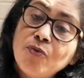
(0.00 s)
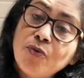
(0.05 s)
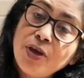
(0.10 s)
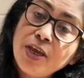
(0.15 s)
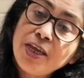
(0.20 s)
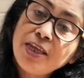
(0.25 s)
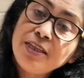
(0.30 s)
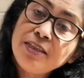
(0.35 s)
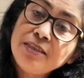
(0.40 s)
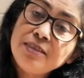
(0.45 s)

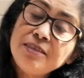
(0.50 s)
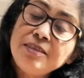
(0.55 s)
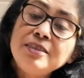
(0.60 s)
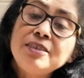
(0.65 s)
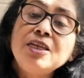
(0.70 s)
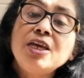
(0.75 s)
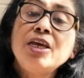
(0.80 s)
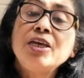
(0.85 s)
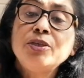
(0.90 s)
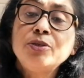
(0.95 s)

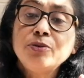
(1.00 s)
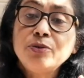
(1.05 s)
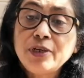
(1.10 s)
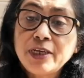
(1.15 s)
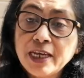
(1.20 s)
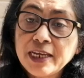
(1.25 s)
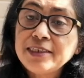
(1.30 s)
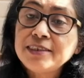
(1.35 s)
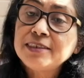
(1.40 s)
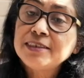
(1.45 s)
When you
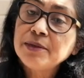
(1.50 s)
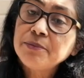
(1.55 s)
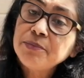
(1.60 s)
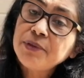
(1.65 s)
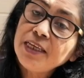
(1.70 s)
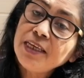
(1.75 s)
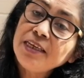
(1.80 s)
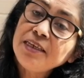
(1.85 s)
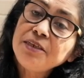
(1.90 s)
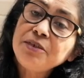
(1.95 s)
get
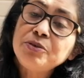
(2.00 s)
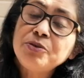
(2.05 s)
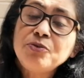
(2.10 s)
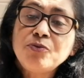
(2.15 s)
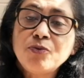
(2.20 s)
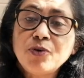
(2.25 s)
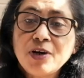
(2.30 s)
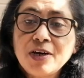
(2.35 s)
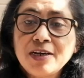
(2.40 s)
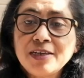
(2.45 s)
something
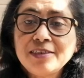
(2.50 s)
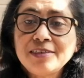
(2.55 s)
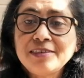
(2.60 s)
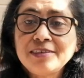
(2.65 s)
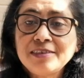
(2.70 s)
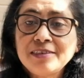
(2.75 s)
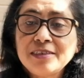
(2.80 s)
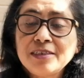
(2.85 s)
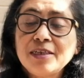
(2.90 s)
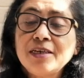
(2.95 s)
you
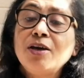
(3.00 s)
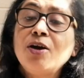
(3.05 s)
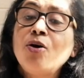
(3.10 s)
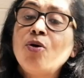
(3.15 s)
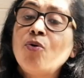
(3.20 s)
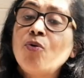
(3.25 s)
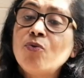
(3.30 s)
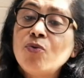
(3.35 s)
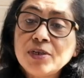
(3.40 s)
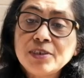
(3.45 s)
want,
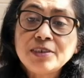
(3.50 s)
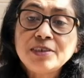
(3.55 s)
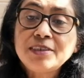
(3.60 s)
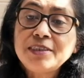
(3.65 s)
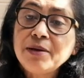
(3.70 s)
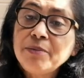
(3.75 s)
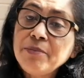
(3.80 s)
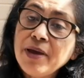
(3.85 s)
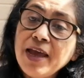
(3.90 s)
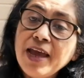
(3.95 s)
What's
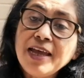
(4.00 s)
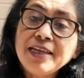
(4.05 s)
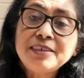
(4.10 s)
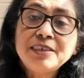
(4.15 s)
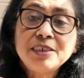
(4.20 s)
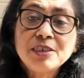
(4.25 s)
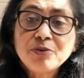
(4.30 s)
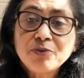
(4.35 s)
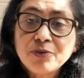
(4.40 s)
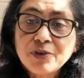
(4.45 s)
the
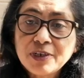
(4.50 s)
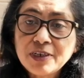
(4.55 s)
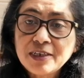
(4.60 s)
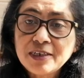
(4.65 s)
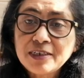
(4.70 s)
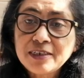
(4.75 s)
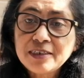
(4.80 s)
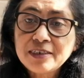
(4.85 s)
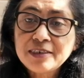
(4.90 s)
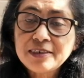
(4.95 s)
magic
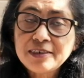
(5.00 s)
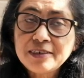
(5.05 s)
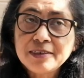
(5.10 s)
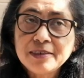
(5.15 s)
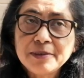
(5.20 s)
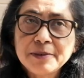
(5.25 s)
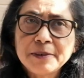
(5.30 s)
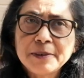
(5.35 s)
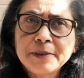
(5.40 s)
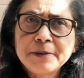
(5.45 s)
word?
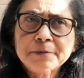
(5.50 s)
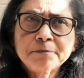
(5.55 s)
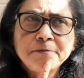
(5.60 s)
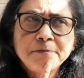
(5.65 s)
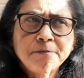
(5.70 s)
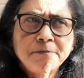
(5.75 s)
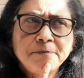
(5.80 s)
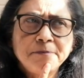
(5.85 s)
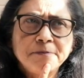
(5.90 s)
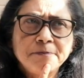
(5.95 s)

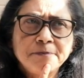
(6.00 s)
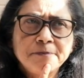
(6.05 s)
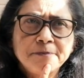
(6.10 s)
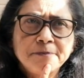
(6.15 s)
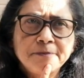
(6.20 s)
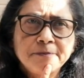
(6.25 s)
Hmm.